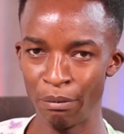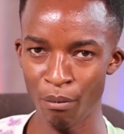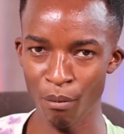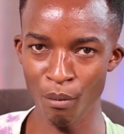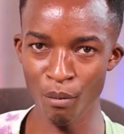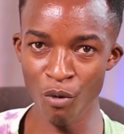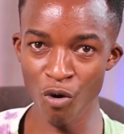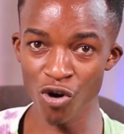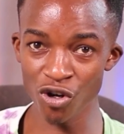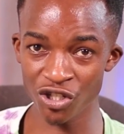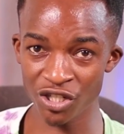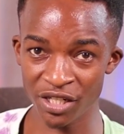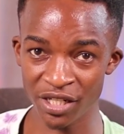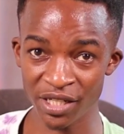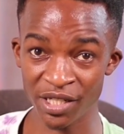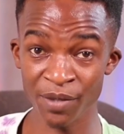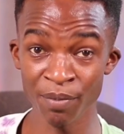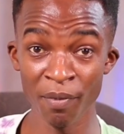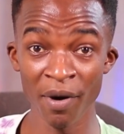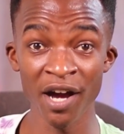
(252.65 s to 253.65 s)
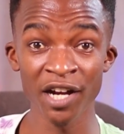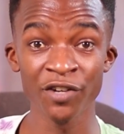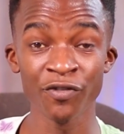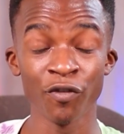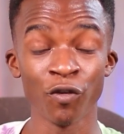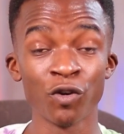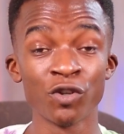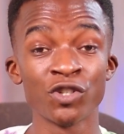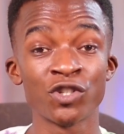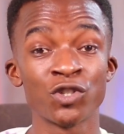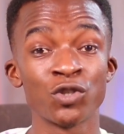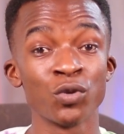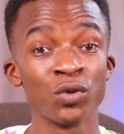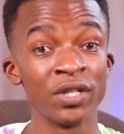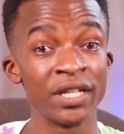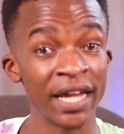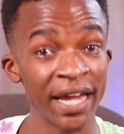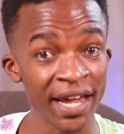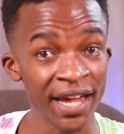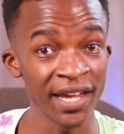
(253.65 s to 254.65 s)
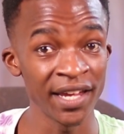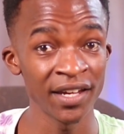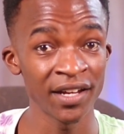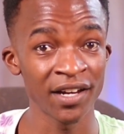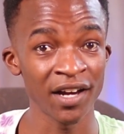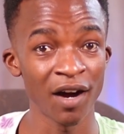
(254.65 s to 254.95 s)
Most smartphones today